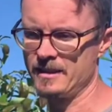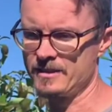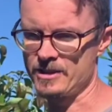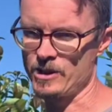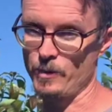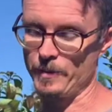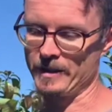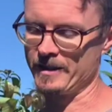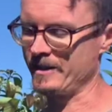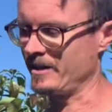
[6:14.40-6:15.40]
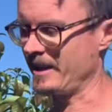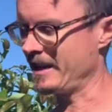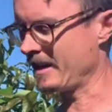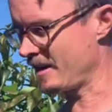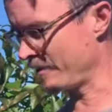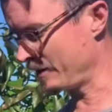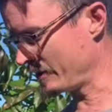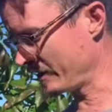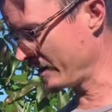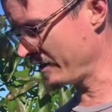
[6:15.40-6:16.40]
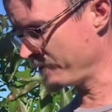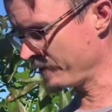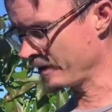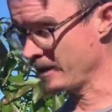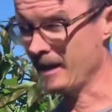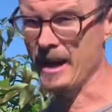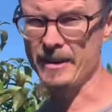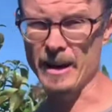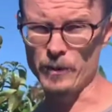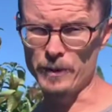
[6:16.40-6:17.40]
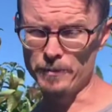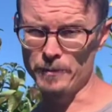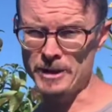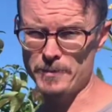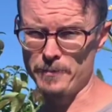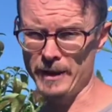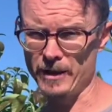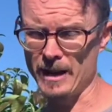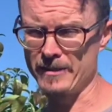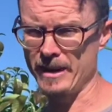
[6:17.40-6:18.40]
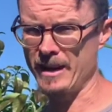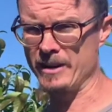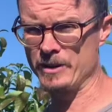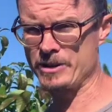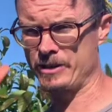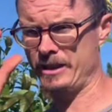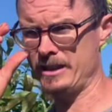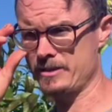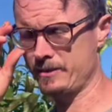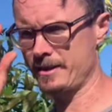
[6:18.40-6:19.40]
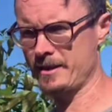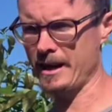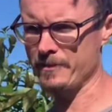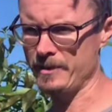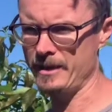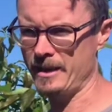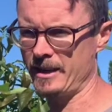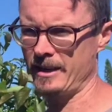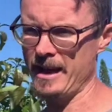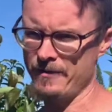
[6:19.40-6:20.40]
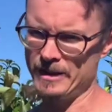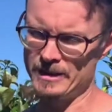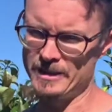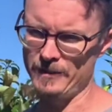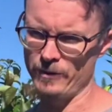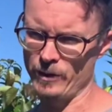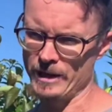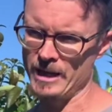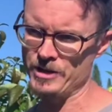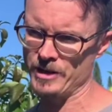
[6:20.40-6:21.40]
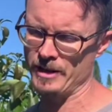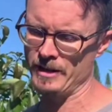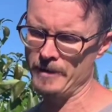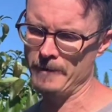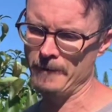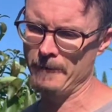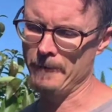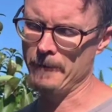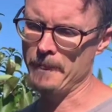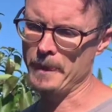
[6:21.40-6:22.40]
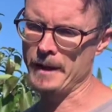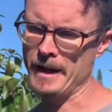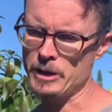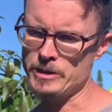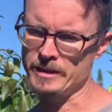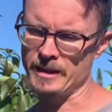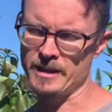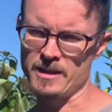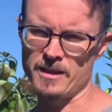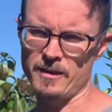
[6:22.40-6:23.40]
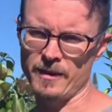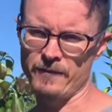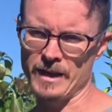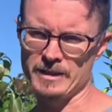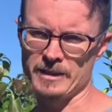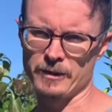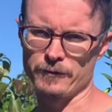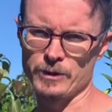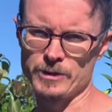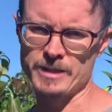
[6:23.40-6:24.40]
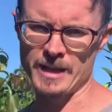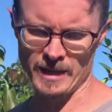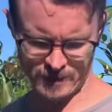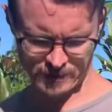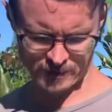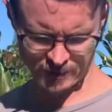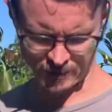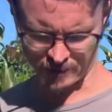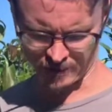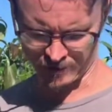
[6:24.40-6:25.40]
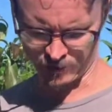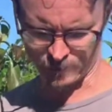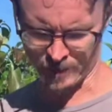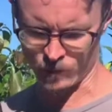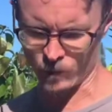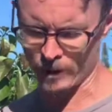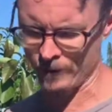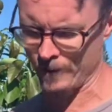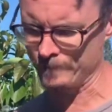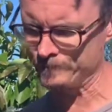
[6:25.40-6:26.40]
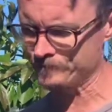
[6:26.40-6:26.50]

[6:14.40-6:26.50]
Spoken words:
just hoping that it'll hang on and be okay. I got much bigger avocado trees, same thing, heavy defoliation. And I actually think it's affecting the fruit set a little bit on one of them.